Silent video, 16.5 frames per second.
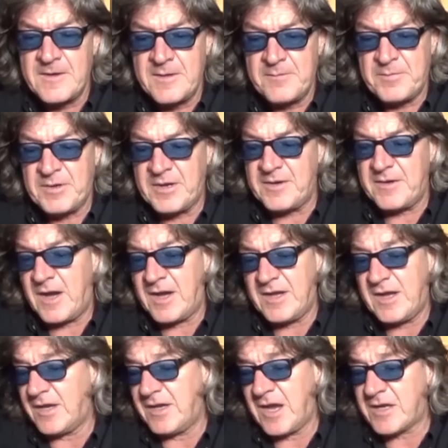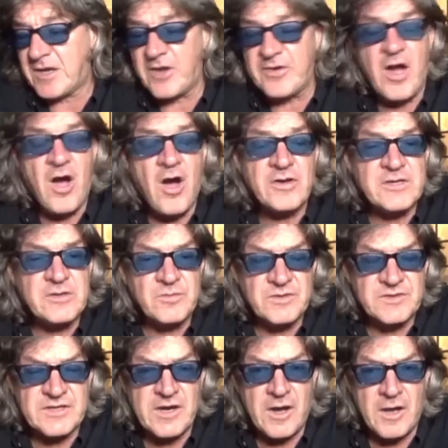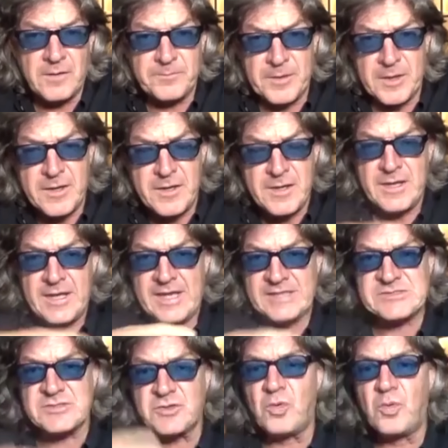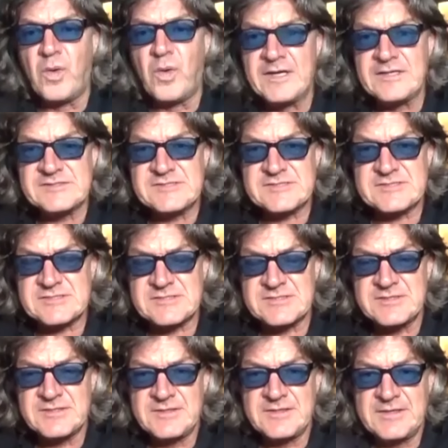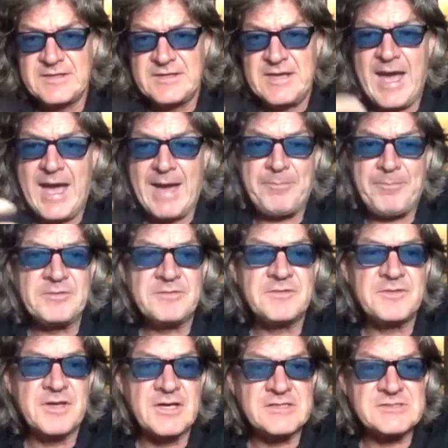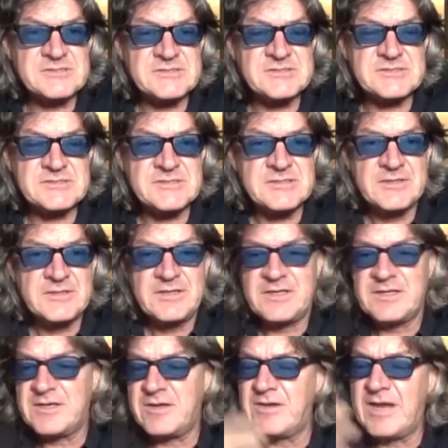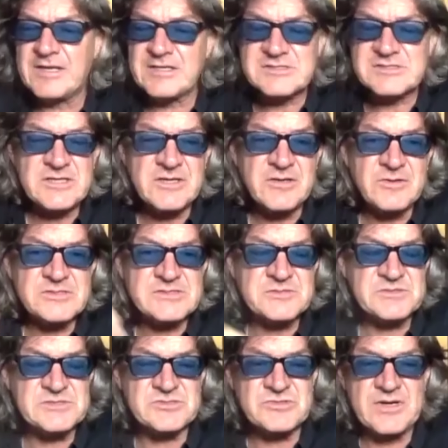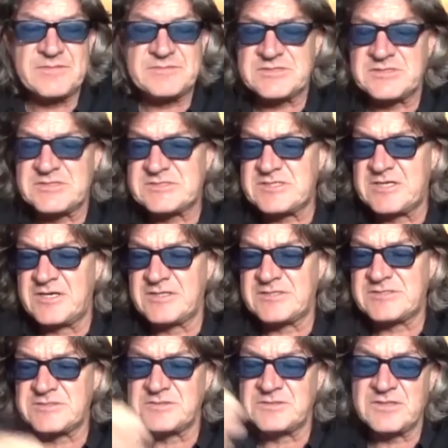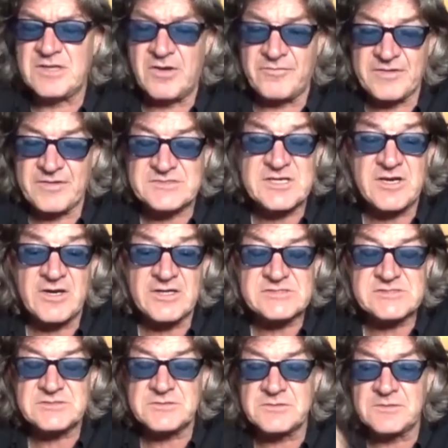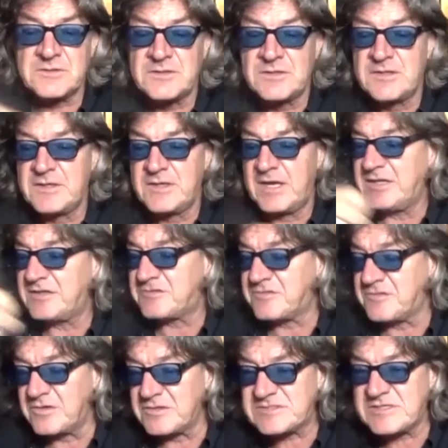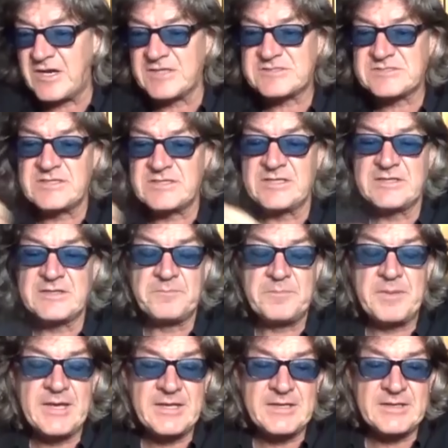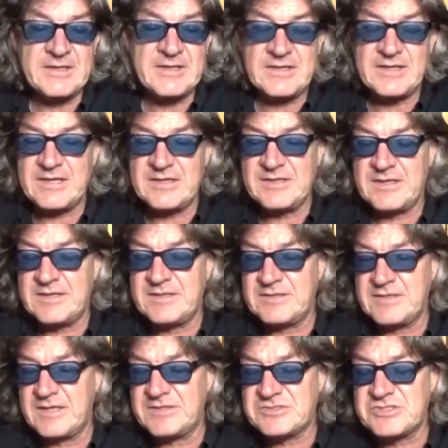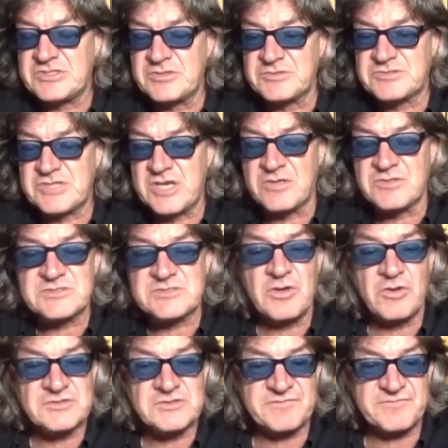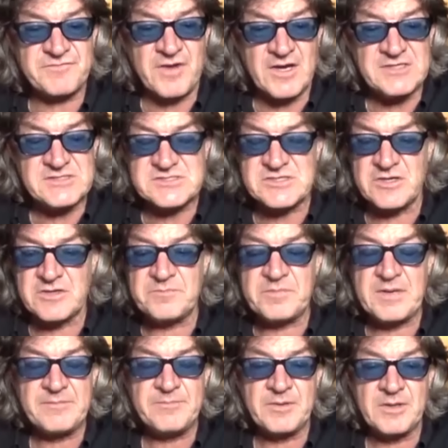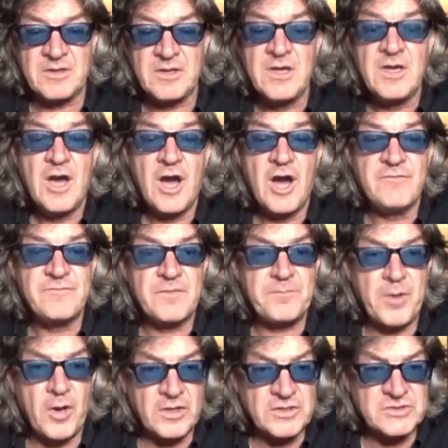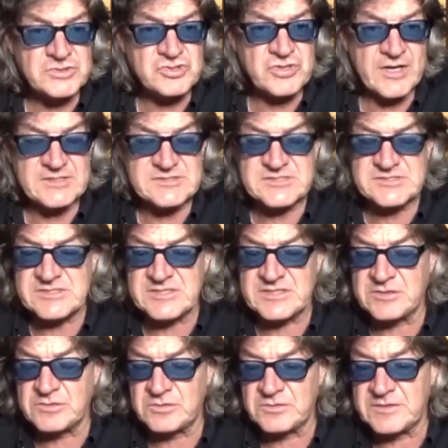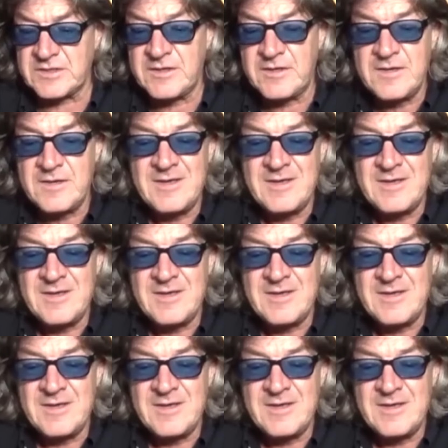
But I, I, I can't argue with Carl, but it's always happened thus. You know, Lennox Lewis was stripped of the title of a title. He threw a title in the bin. He, he, he chose not to fight certain people over politics, as he called it.